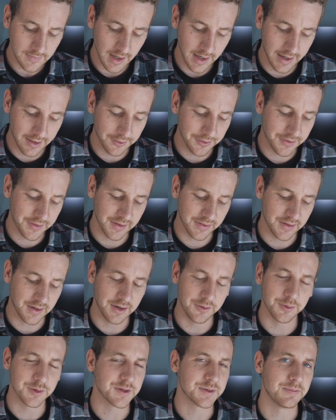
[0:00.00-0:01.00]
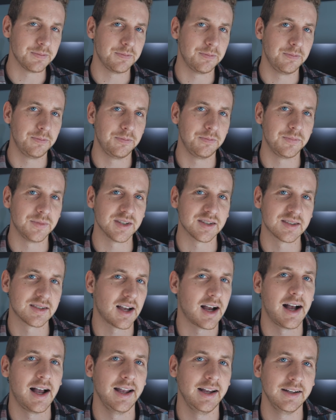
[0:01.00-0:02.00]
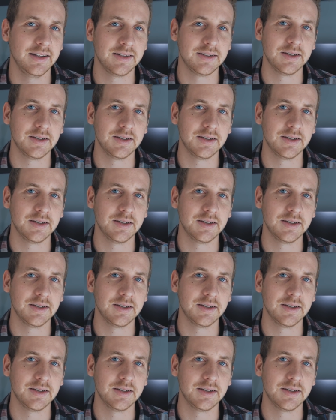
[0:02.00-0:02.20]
don't think that it was designed